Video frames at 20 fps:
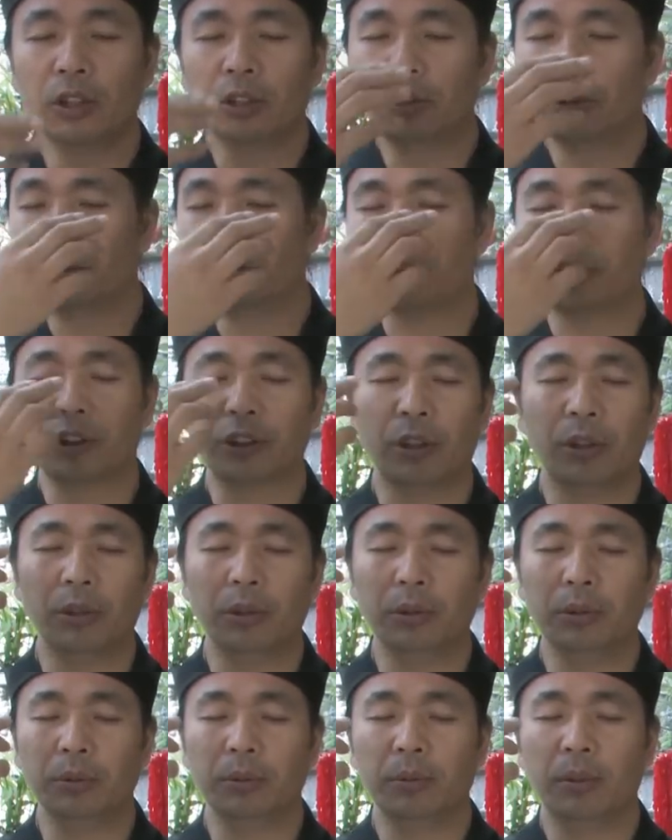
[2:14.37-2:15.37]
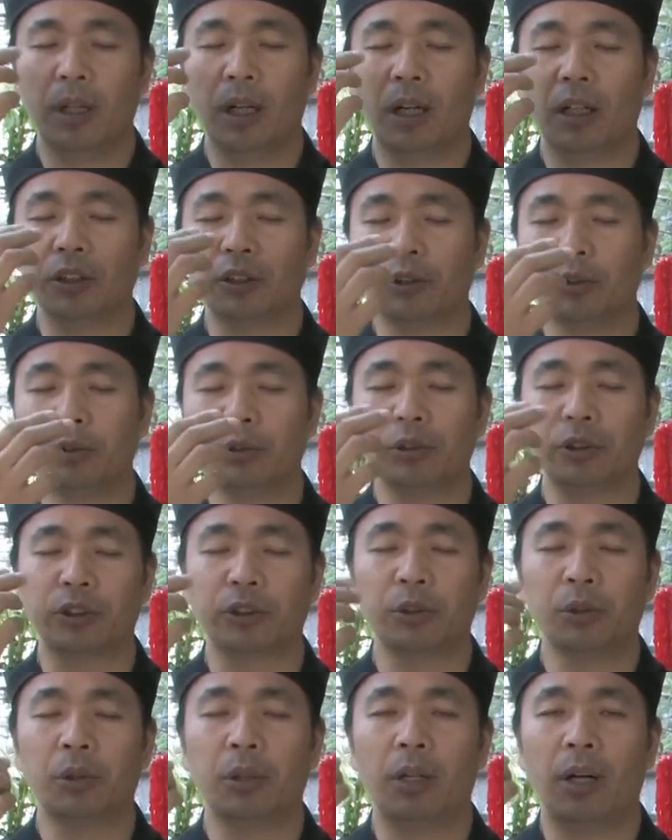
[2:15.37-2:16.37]
Two soul, uh, two
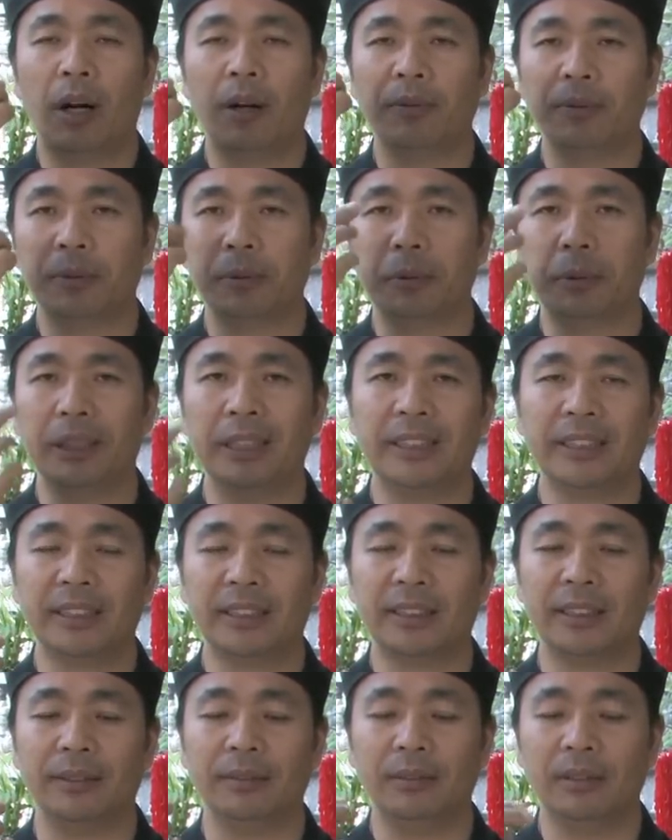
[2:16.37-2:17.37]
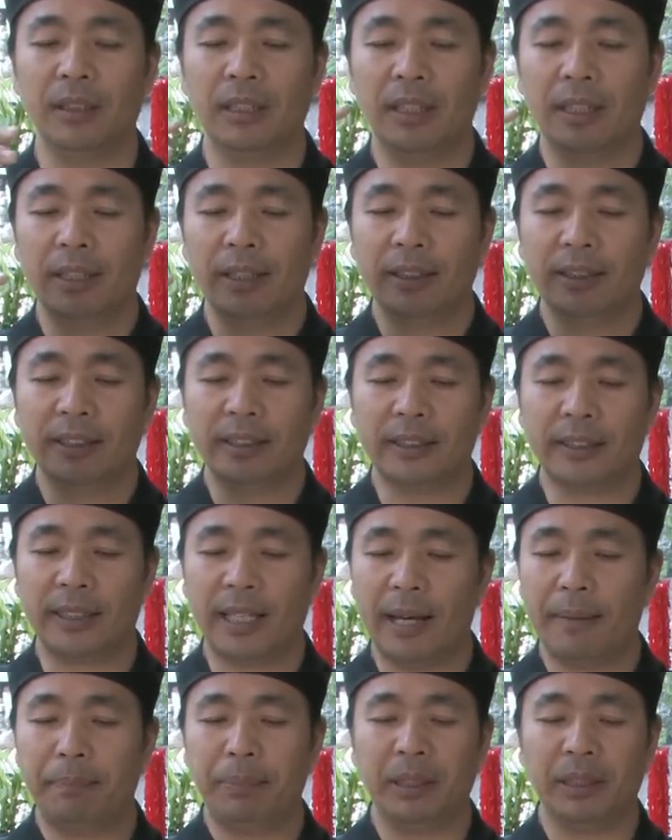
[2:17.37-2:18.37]
soul of wisdom
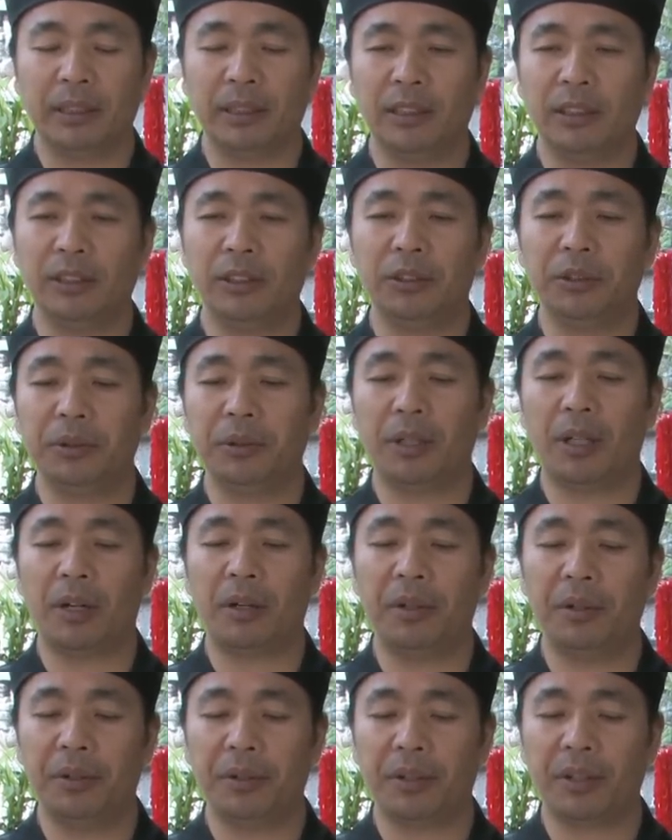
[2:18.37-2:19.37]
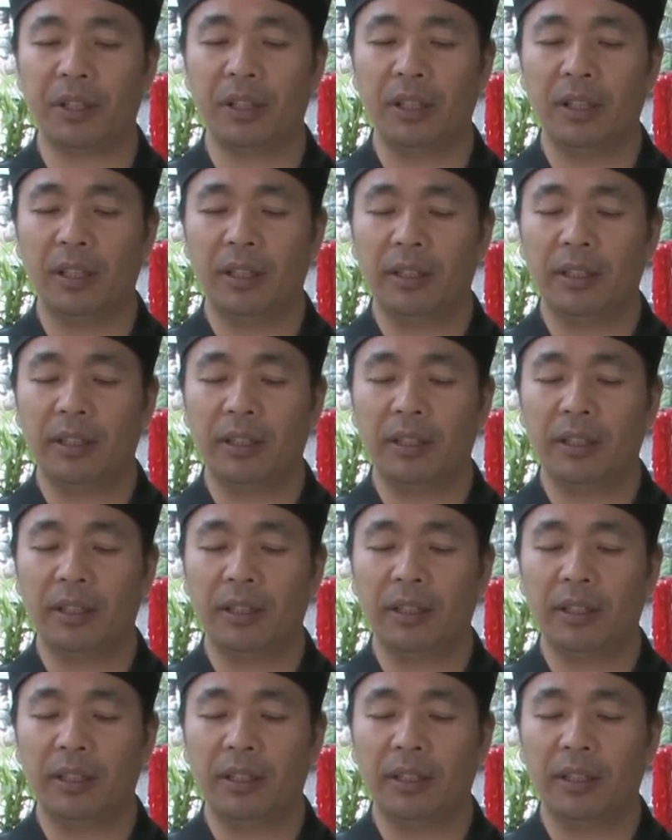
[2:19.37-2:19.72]
stepping into the earth.